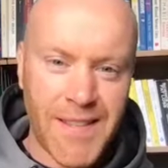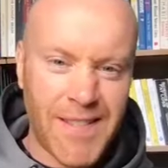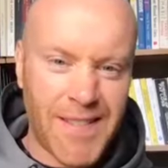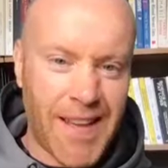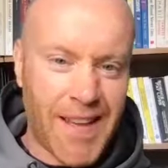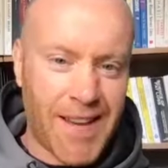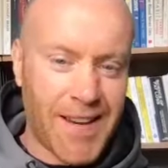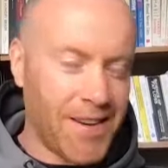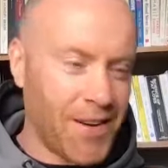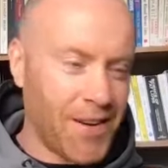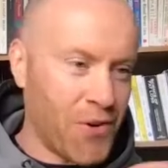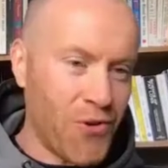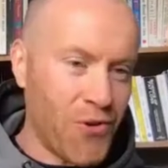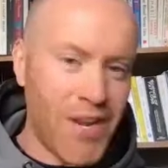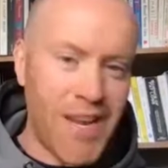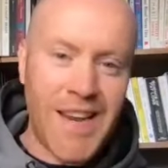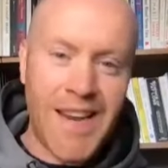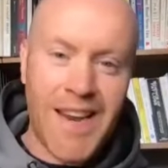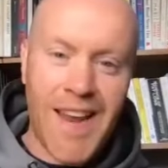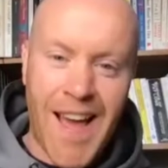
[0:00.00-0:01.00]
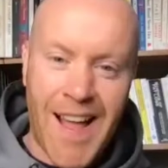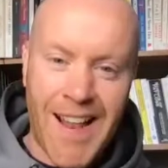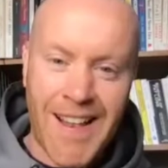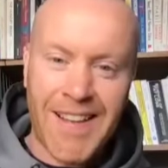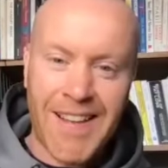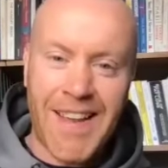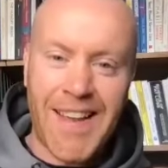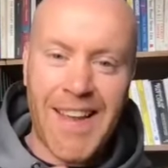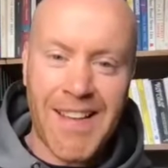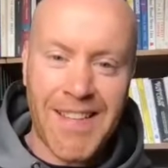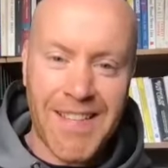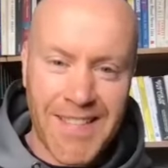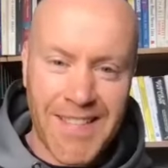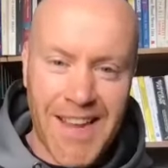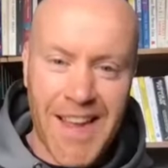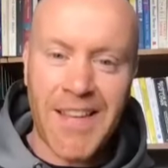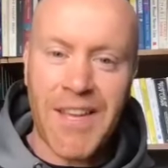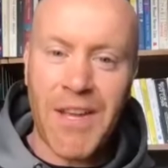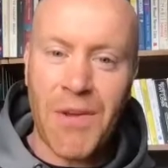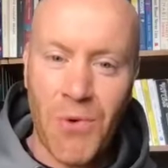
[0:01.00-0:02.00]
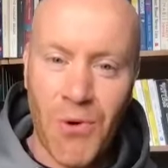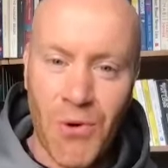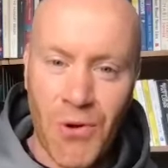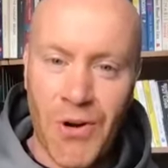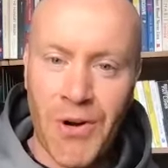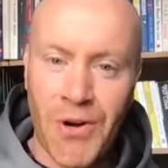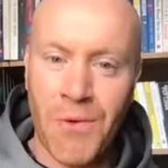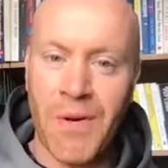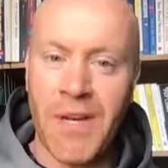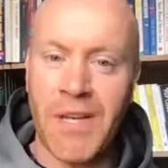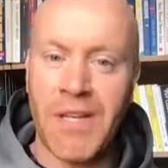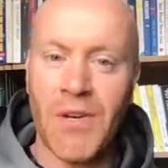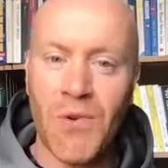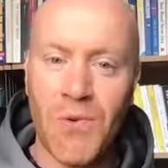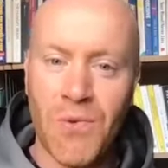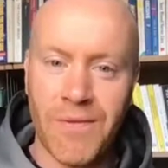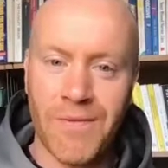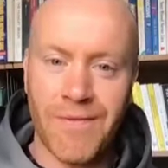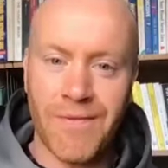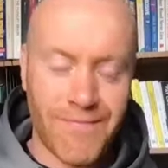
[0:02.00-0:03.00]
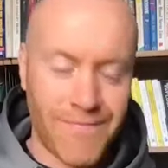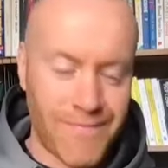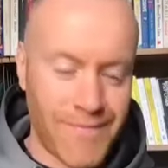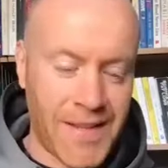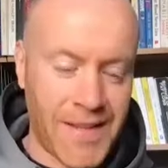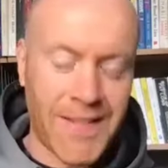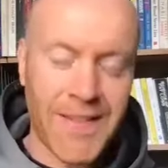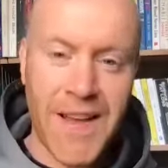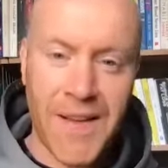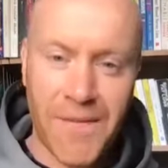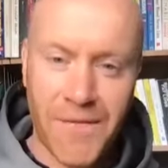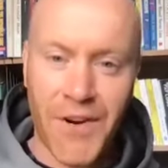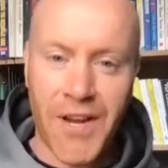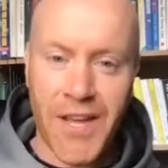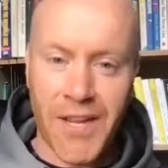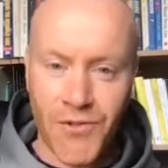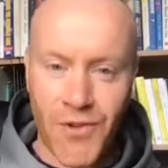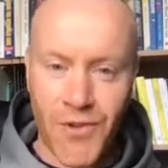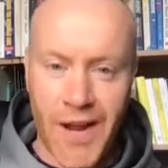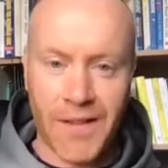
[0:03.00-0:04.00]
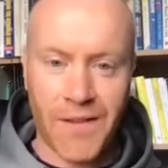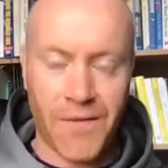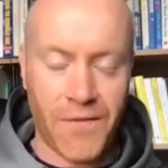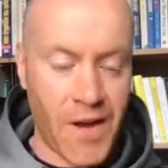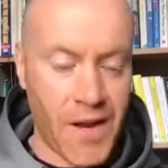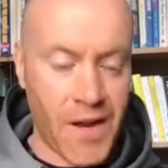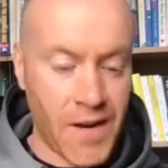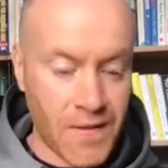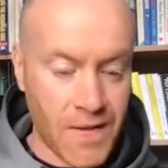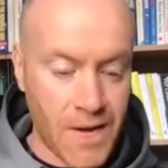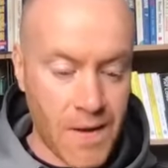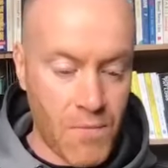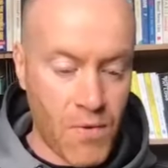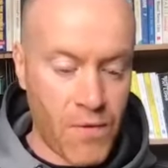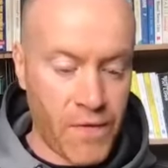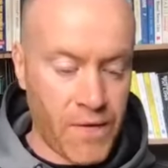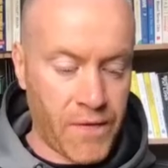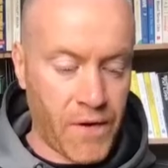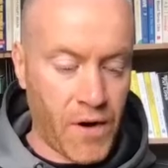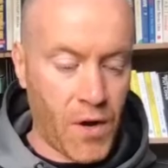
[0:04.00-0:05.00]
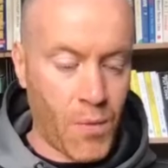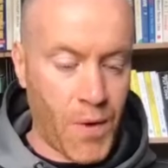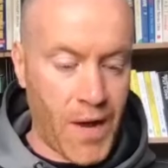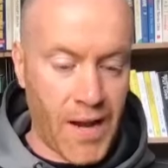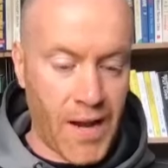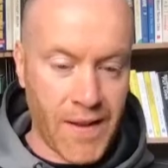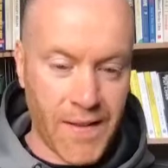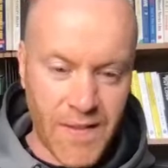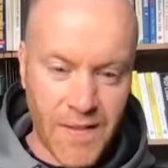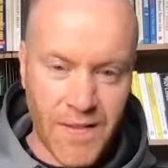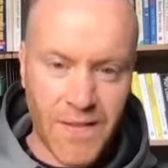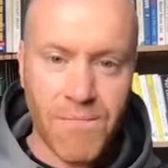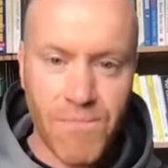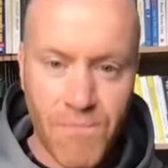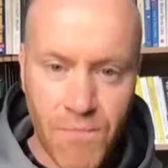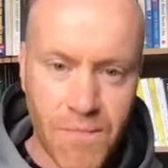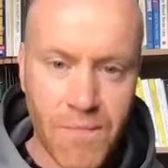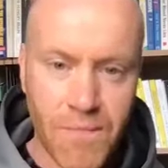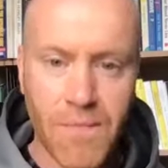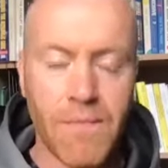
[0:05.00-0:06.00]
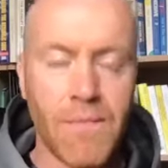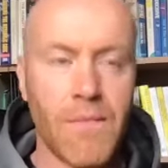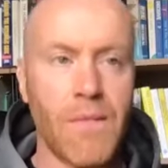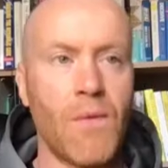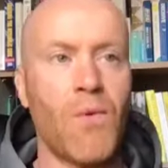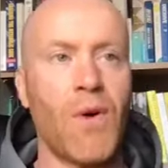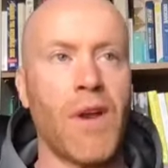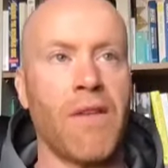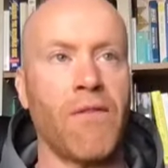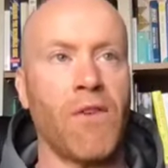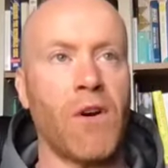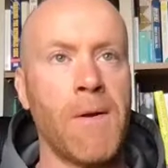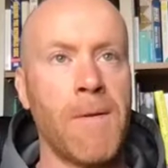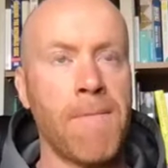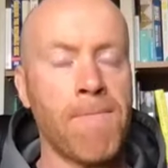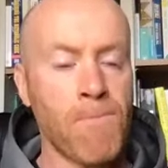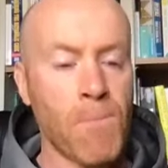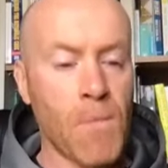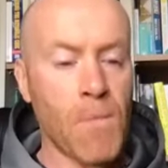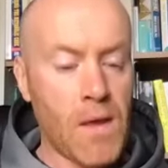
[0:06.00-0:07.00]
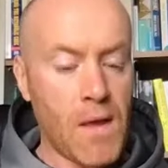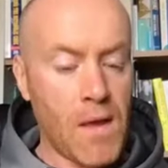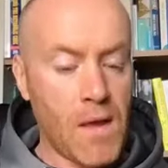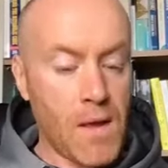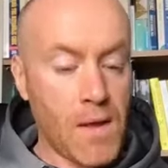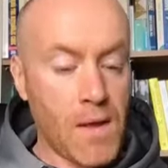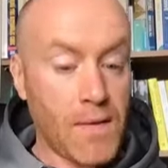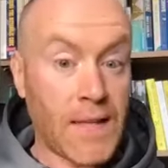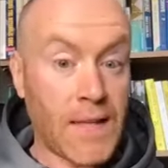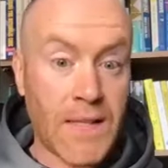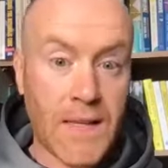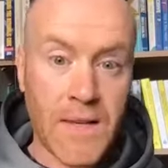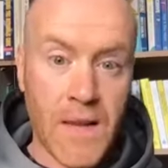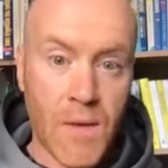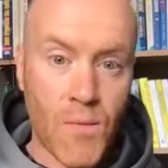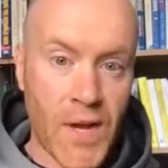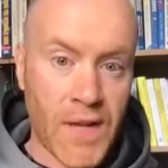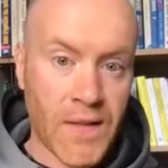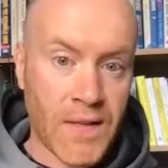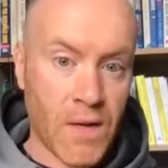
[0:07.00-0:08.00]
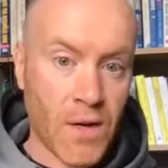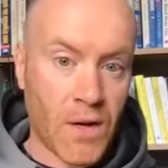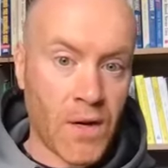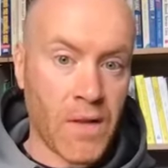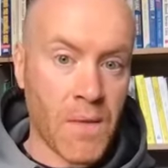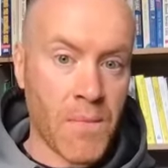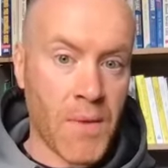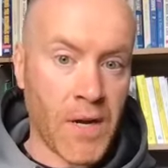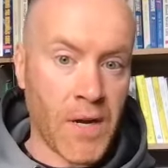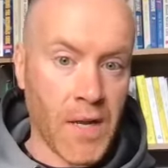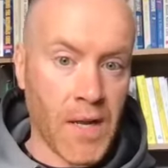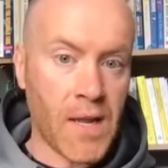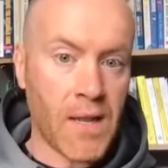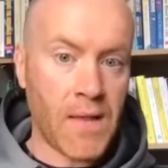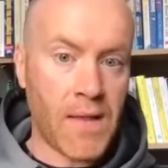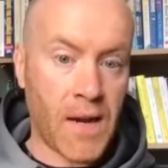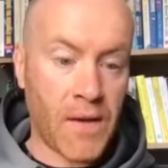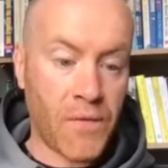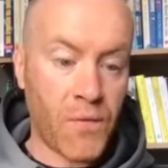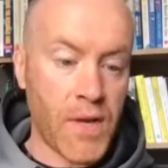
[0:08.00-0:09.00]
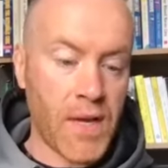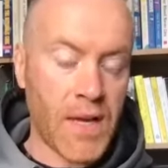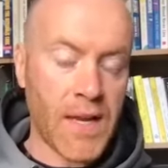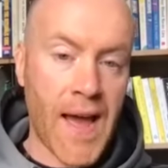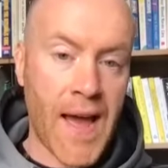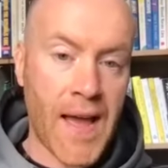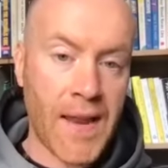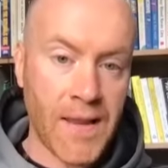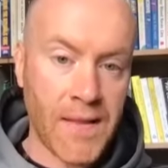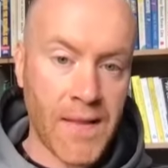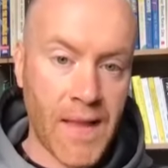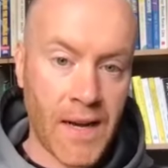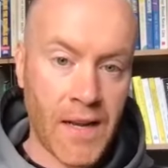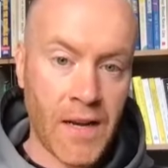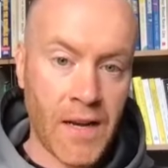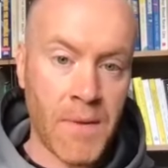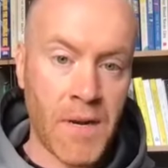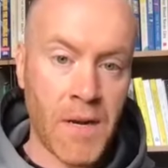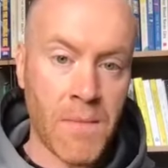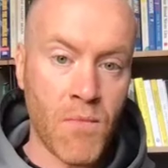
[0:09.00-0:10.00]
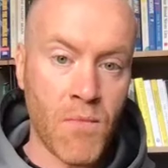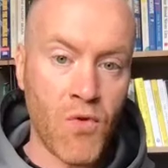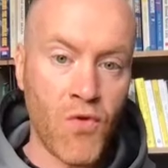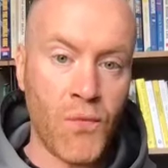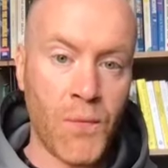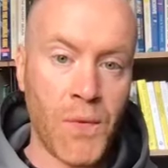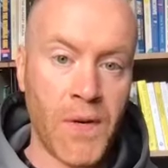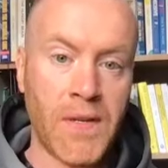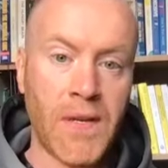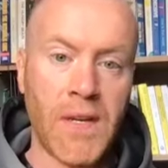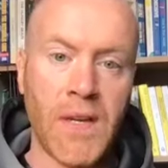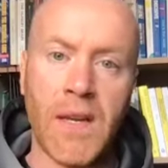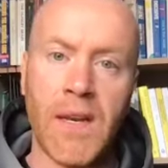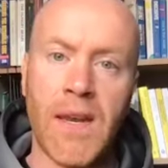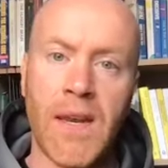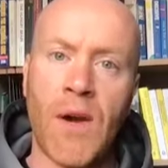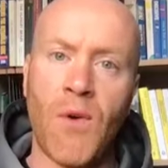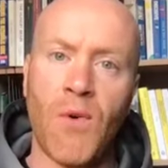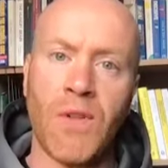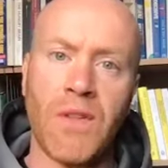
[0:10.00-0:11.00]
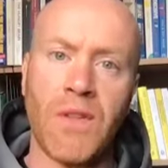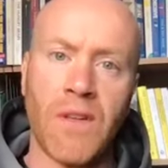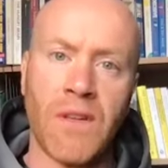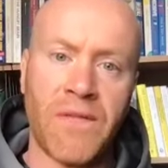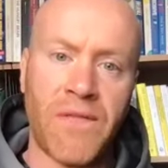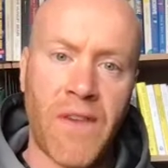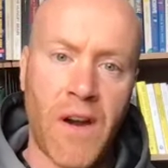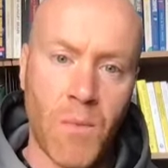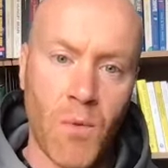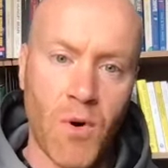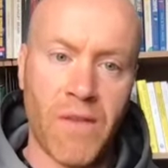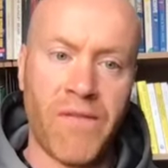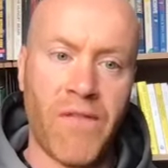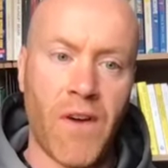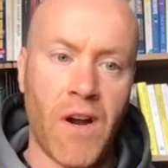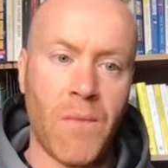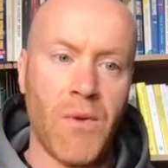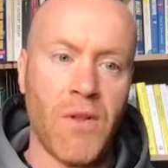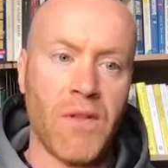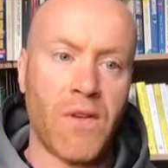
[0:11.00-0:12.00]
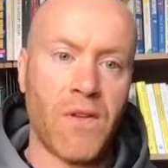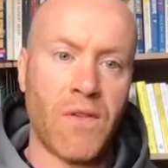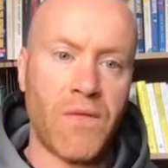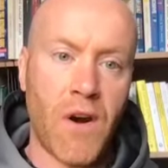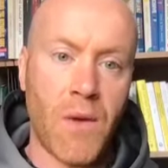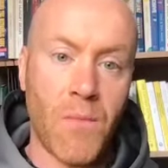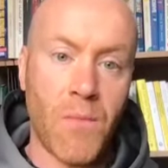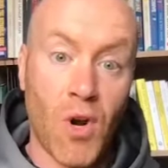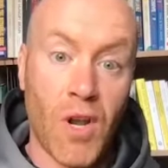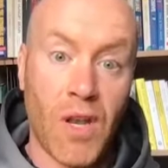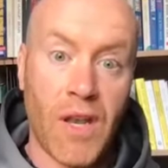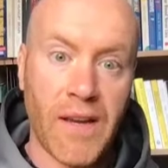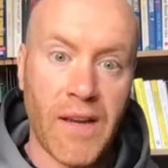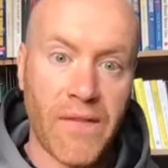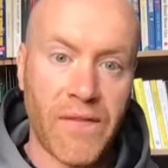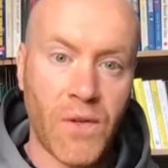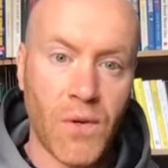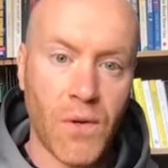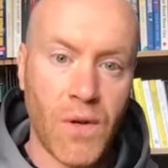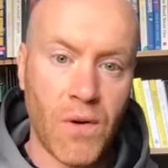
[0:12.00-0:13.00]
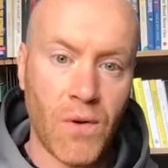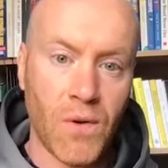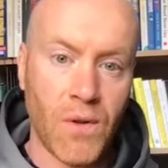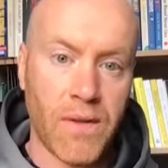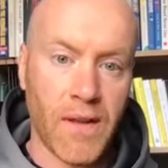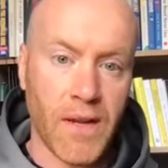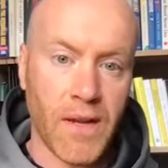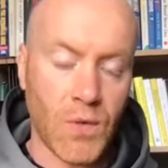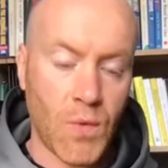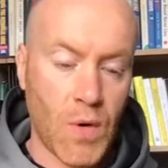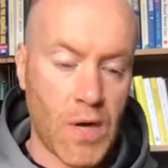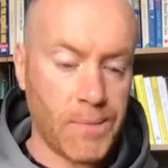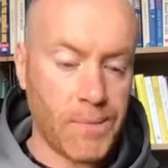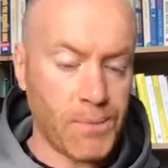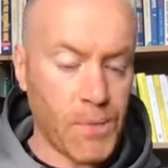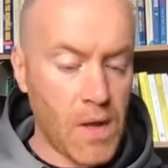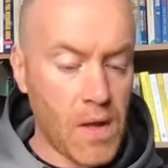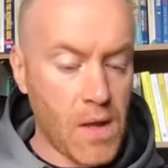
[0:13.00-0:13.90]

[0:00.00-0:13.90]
that green algae, stanky water. It's not very attractive, right? And it's not moving very well, and it's whatever. That's the same way as I look at the body, that if we can add in that little bit of movement, now it's far more vibrant. There's far more life to the whole thing as well.